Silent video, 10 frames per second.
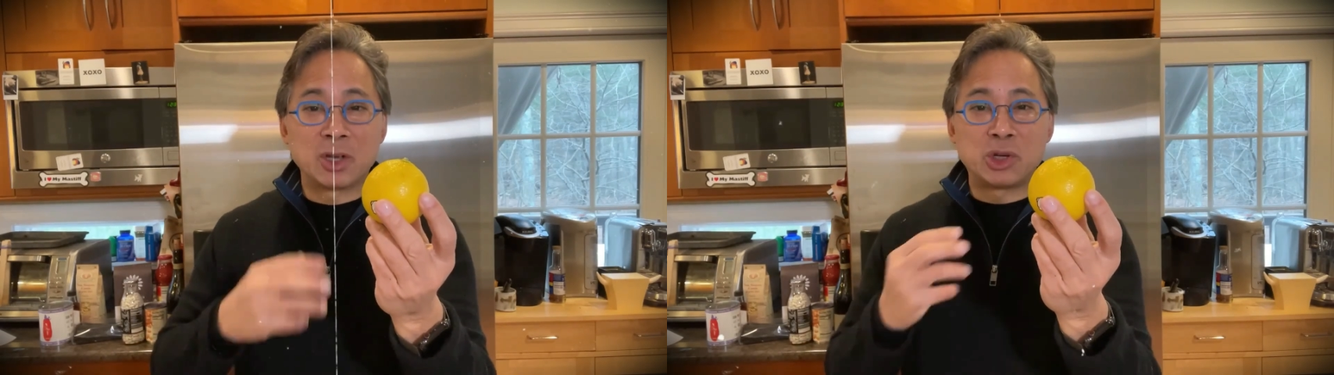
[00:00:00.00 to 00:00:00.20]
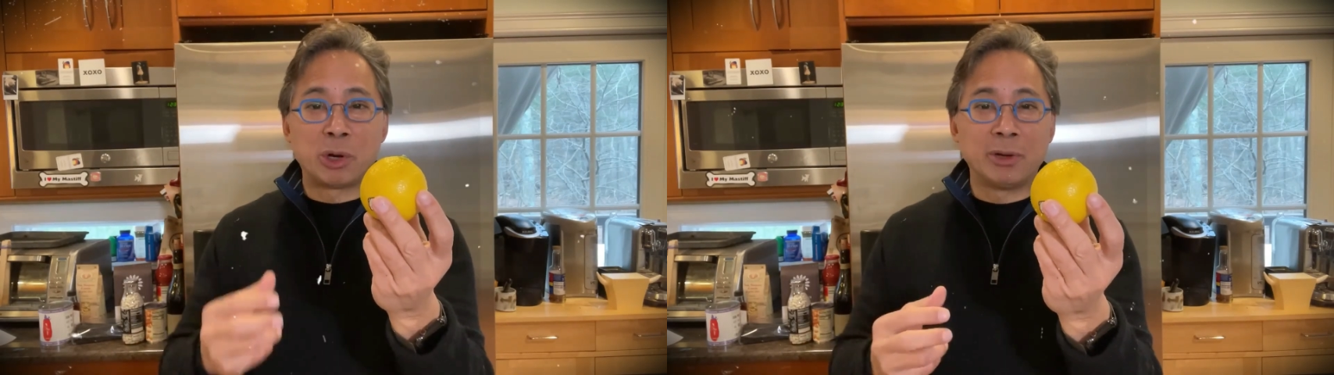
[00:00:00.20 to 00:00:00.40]

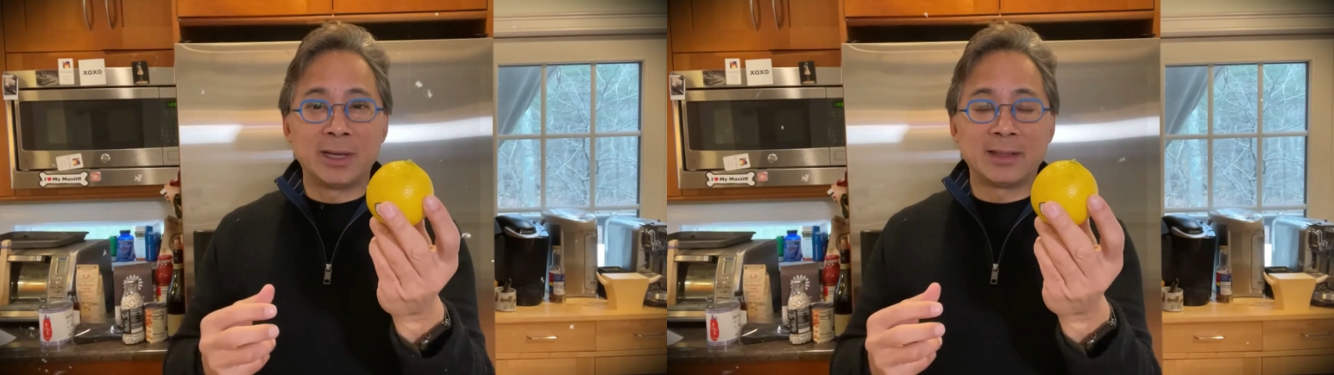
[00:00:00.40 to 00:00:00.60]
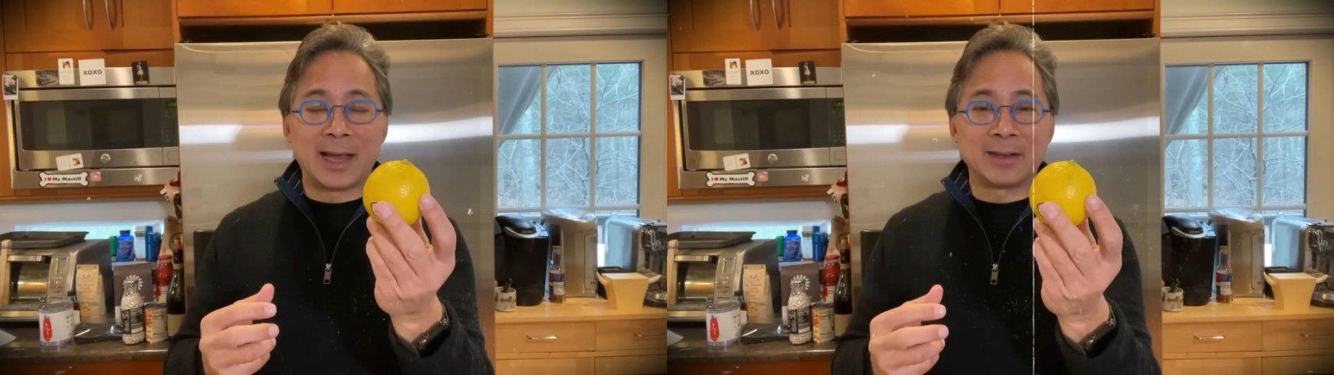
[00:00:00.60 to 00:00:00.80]

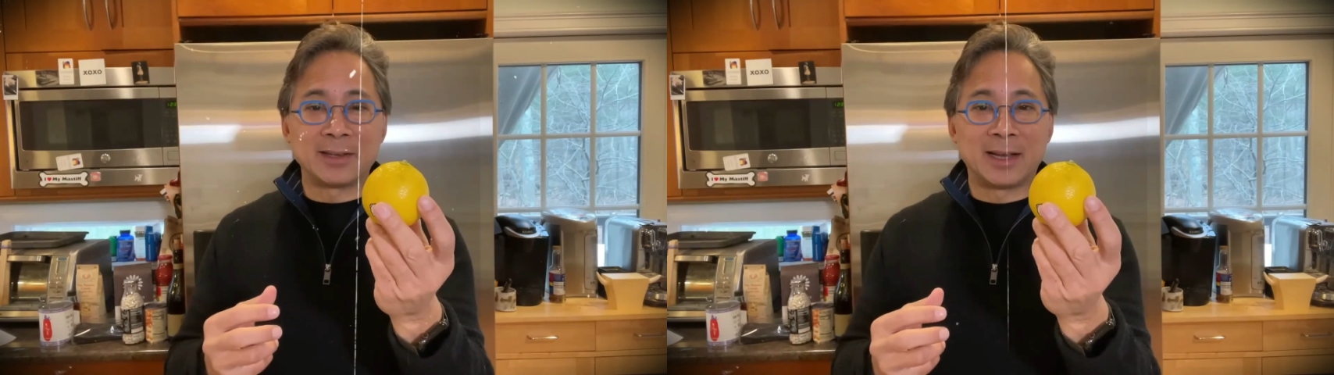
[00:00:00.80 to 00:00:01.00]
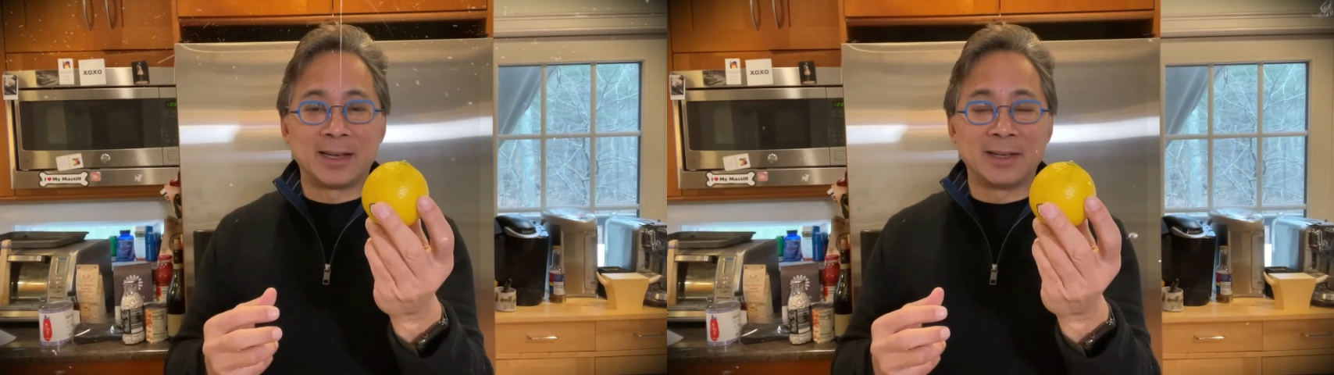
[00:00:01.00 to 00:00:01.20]
showing
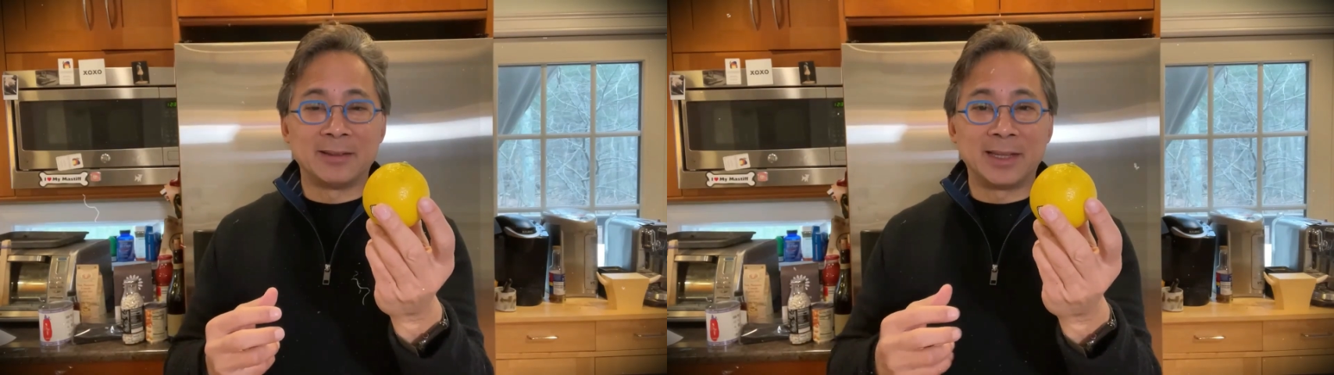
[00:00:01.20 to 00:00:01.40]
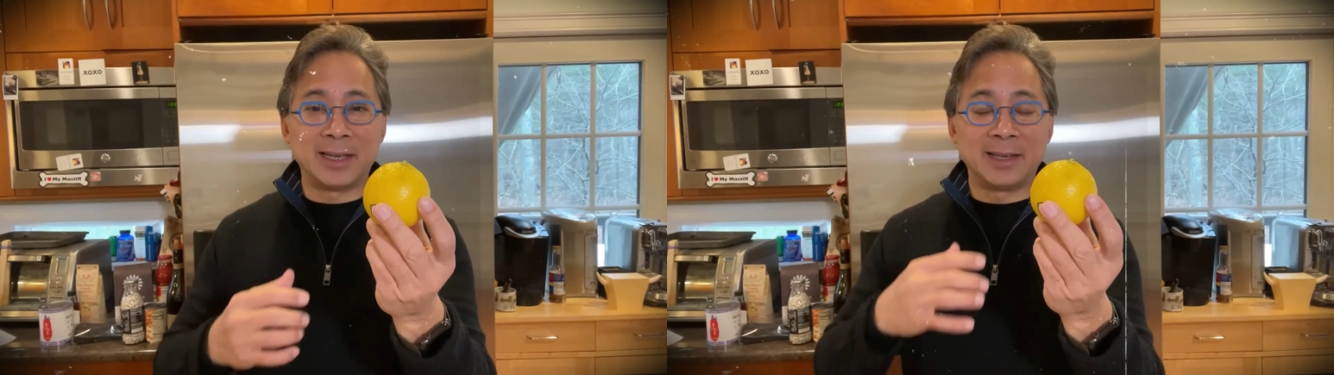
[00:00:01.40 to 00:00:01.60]

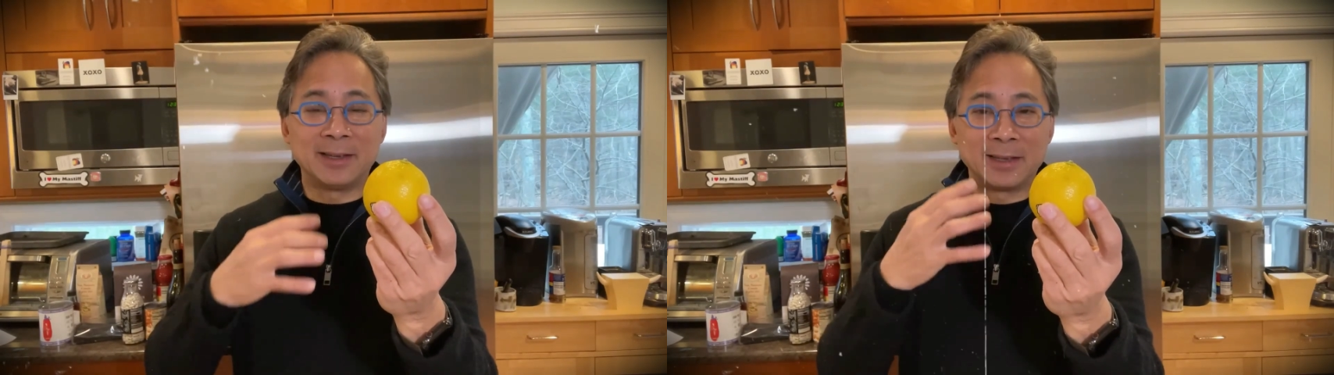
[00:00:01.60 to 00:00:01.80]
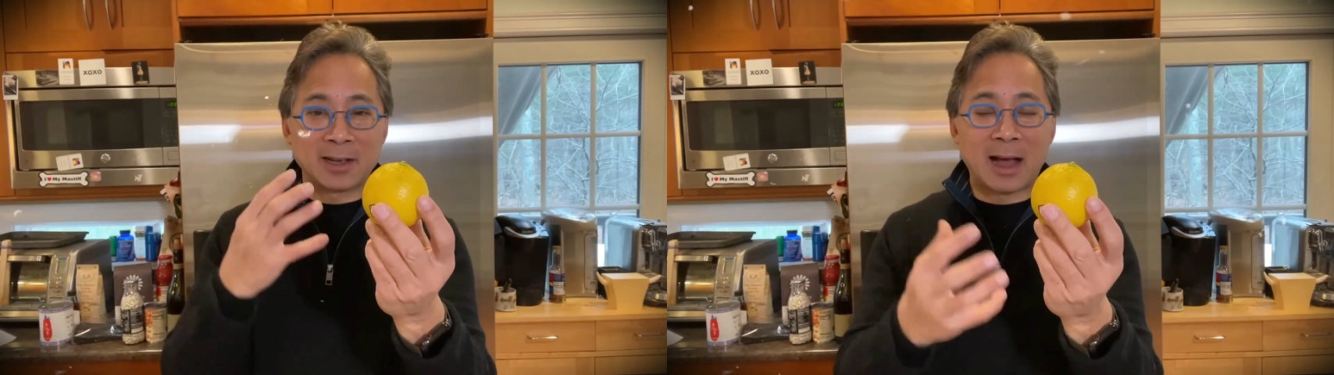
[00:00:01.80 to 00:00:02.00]
that
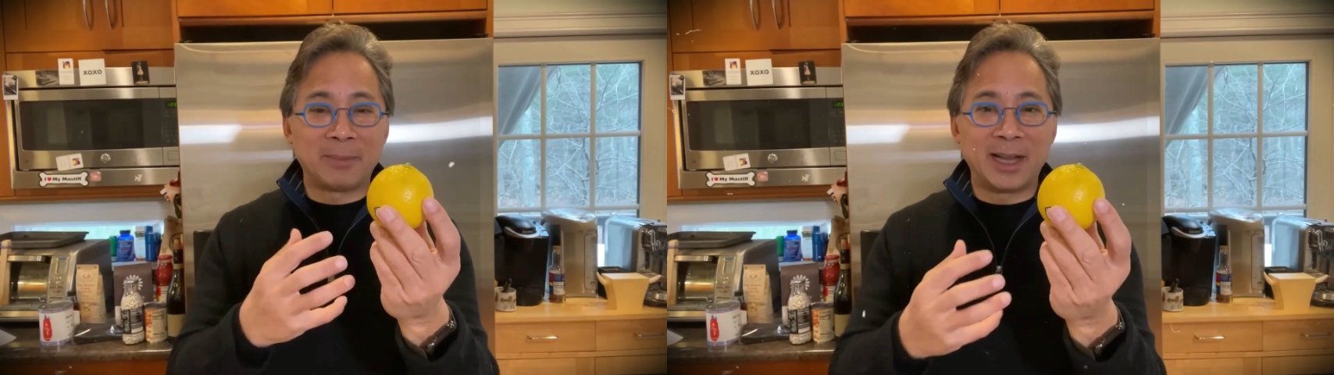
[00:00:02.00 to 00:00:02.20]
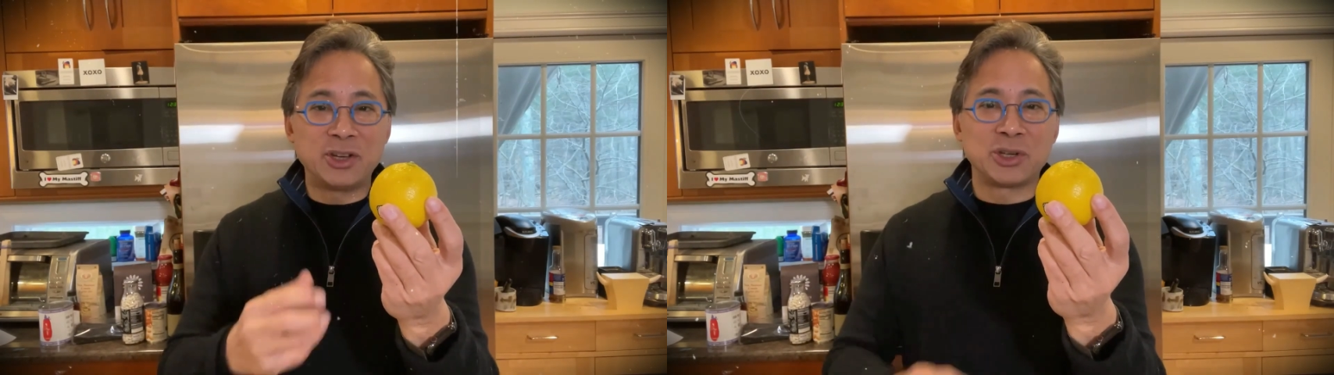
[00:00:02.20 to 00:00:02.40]
the
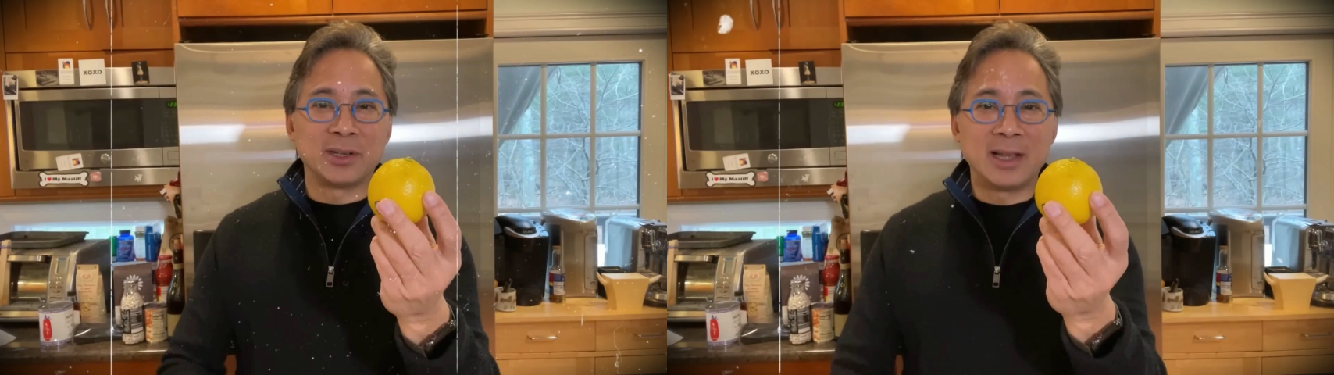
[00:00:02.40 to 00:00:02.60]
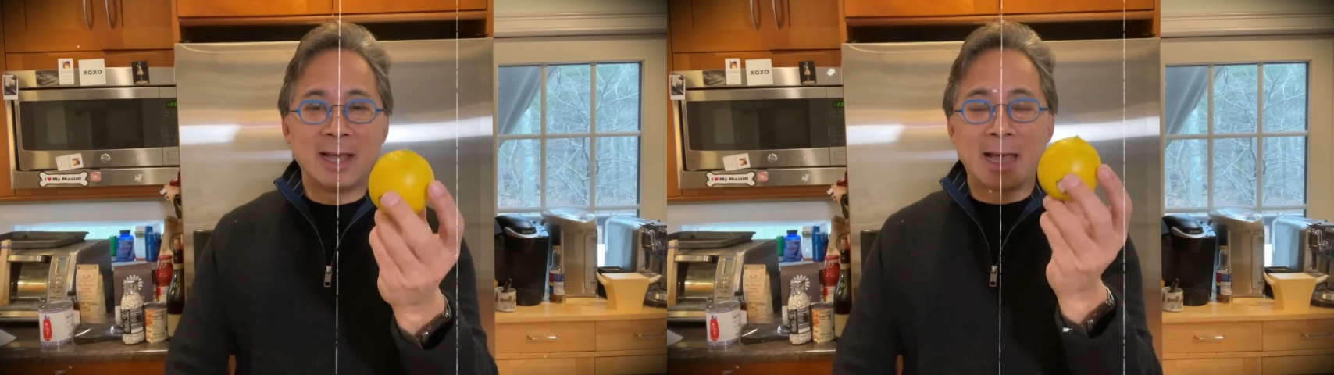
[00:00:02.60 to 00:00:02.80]
combination